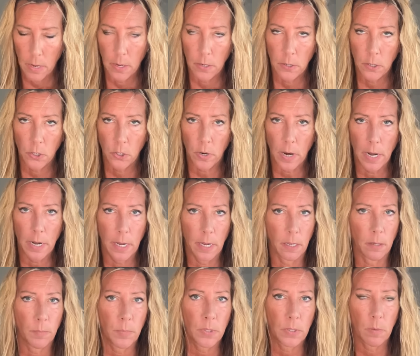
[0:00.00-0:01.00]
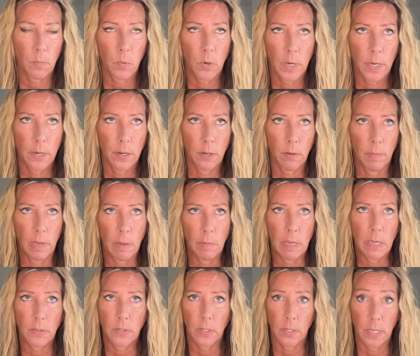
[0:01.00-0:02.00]
to try to help someone who maybe
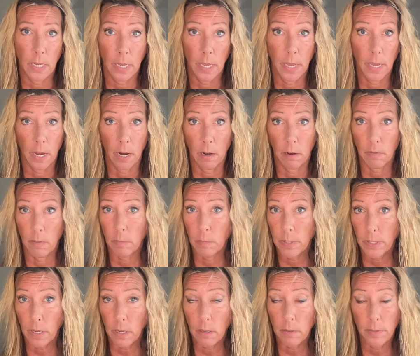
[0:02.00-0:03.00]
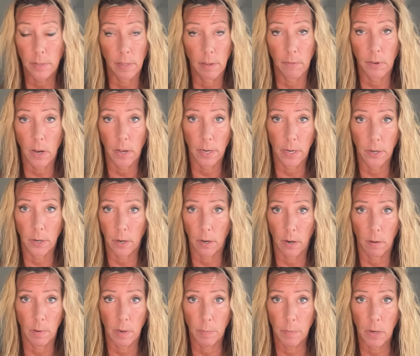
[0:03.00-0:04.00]
isn't taking care of themselves and they've gone into
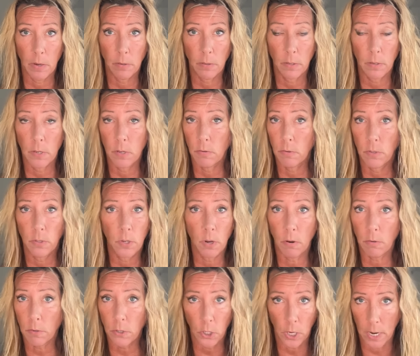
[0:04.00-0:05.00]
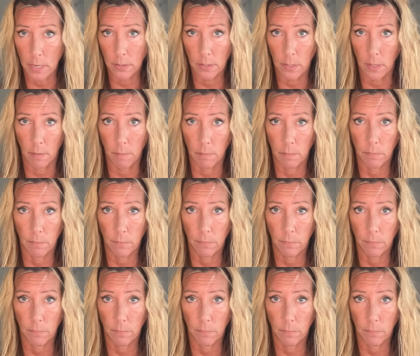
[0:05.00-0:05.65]
hermit mode, you don't chase them.